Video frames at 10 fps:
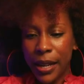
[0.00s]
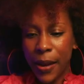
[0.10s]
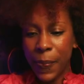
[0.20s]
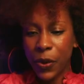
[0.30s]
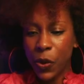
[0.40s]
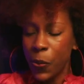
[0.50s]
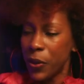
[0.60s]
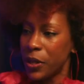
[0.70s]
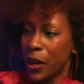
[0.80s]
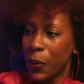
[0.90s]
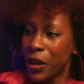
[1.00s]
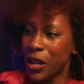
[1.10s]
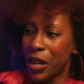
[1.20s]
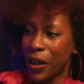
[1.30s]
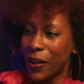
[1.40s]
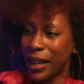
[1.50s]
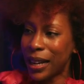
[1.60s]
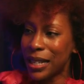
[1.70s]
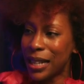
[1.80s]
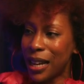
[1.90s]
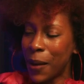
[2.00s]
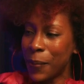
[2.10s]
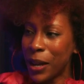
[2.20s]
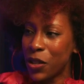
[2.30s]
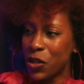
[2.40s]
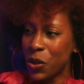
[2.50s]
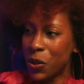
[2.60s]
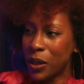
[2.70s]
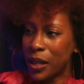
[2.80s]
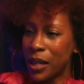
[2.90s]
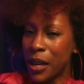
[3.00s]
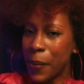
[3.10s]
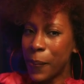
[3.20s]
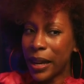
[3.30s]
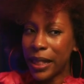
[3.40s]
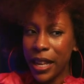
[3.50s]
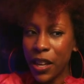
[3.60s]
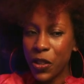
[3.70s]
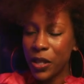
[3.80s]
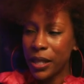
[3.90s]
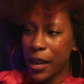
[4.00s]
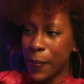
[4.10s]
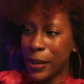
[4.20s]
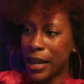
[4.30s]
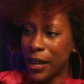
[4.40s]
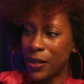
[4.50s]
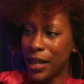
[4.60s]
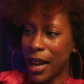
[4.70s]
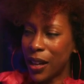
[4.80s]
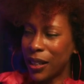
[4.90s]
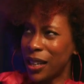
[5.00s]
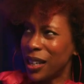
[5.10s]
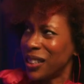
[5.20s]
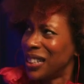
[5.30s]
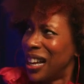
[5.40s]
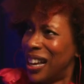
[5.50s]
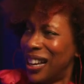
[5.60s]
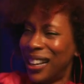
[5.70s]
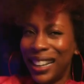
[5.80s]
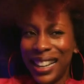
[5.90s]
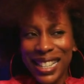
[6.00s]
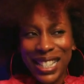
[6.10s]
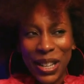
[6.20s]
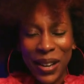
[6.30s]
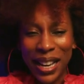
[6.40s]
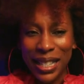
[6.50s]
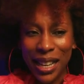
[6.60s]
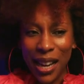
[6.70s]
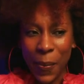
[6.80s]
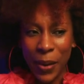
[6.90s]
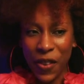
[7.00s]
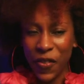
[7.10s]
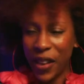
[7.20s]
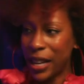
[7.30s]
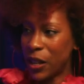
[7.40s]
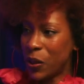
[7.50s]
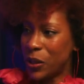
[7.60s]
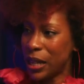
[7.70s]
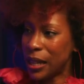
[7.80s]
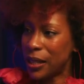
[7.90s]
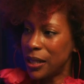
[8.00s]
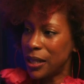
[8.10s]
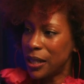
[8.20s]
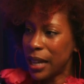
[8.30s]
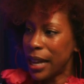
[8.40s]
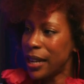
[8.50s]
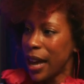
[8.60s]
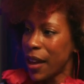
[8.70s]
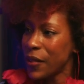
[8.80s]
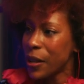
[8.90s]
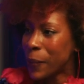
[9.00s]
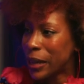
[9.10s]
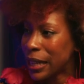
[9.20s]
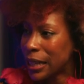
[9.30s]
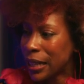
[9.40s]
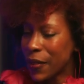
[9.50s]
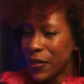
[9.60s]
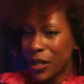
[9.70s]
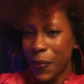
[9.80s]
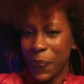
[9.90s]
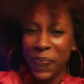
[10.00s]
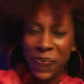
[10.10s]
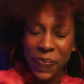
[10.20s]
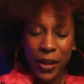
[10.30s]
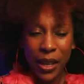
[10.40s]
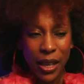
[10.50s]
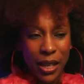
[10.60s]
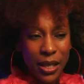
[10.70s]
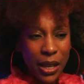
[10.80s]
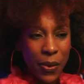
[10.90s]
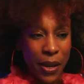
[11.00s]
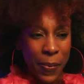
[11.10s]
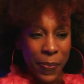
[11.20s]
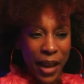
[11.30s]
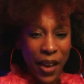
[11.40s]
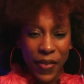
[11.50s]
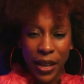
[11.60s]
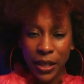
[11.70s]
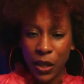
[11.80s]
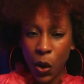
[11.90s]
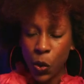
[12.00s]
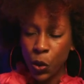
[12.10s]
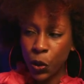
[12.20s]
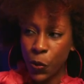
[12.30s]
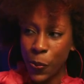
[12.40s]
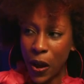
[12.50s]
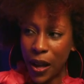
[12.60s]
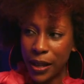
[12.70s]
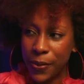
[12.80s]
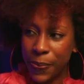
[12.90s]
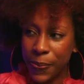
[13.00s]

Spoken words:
the Uber said, where are you going? And I said, I'm not sure, but I think you should take me downtown. And he goes, huh? So I said, I'm going to find a hotel. I didn't have any money left. So I found an old Groupon